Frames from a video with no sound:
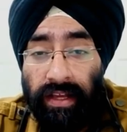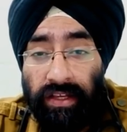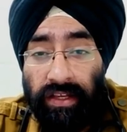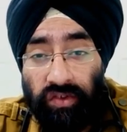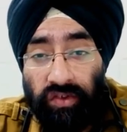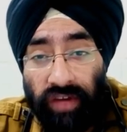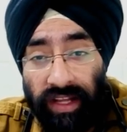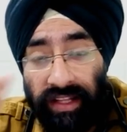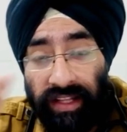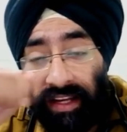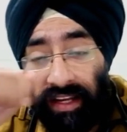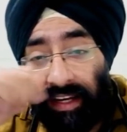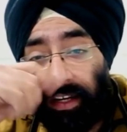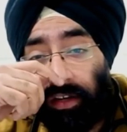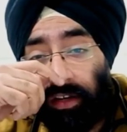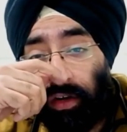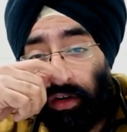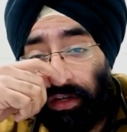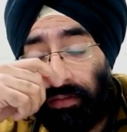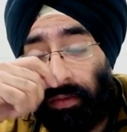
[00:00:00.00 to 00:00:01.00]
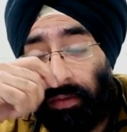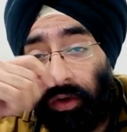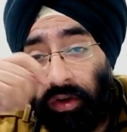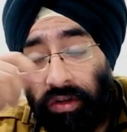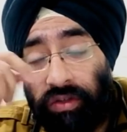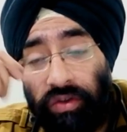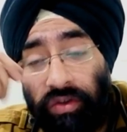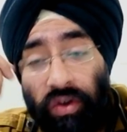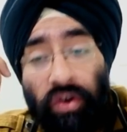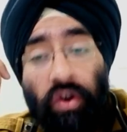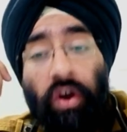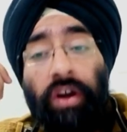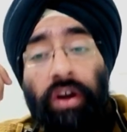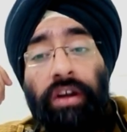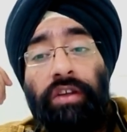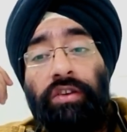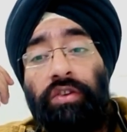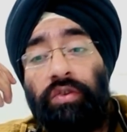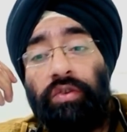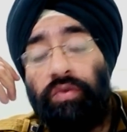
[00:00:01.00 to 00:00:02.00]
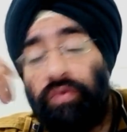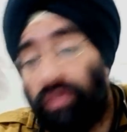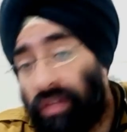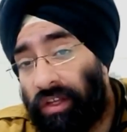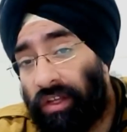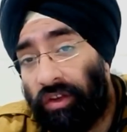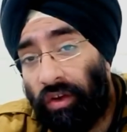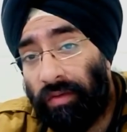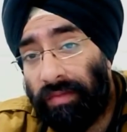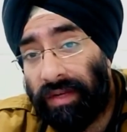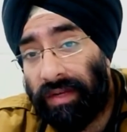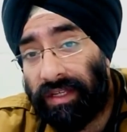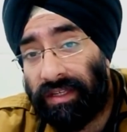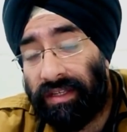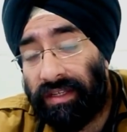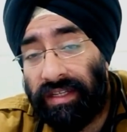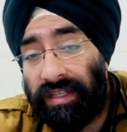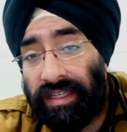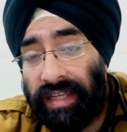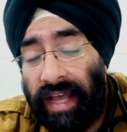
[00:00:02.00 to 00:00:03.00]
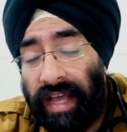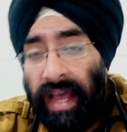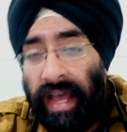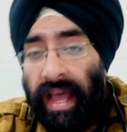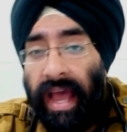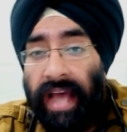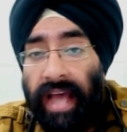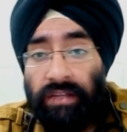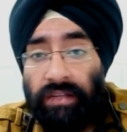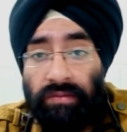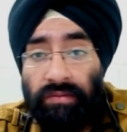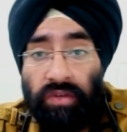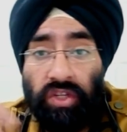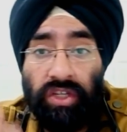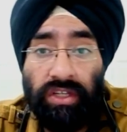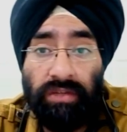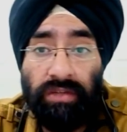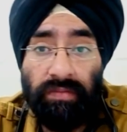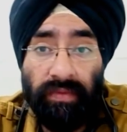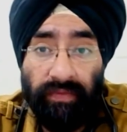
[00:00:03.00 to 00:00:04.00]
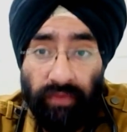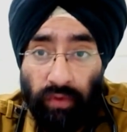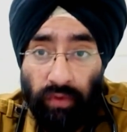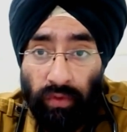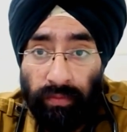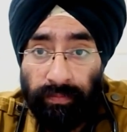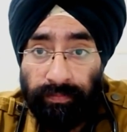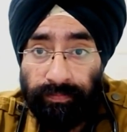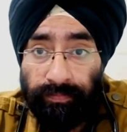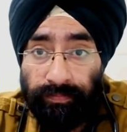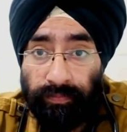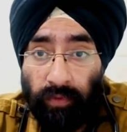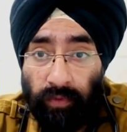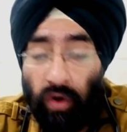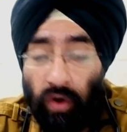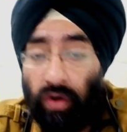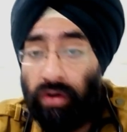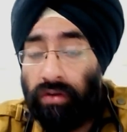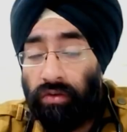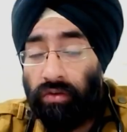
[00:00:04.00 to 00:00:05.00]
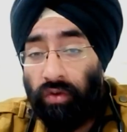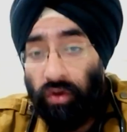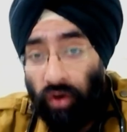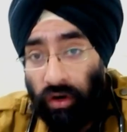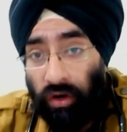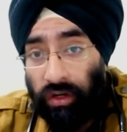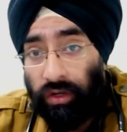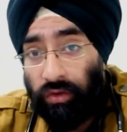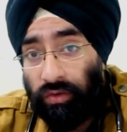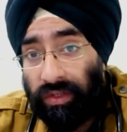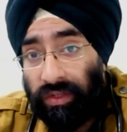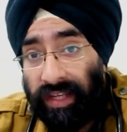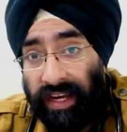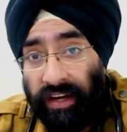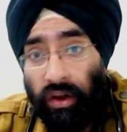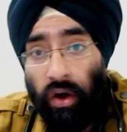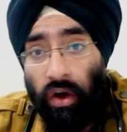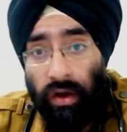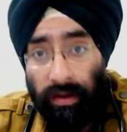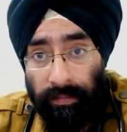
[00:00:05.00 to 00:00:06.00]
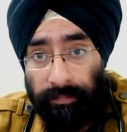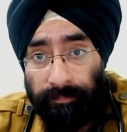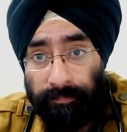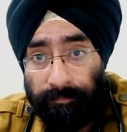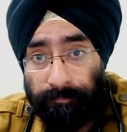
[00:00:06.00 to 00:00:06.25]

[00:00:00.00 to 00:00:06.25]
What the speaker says: Strength and endurance, because you're not using your muscles as much as before, or you're not using at all